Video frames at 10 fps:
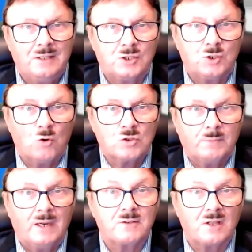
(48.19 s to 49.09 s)
they talked
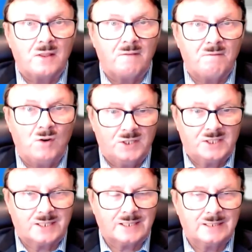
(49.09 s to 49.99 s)
about The
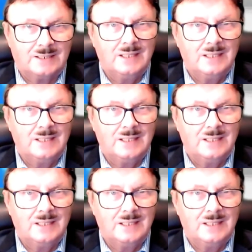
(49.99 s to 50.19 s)
Voice.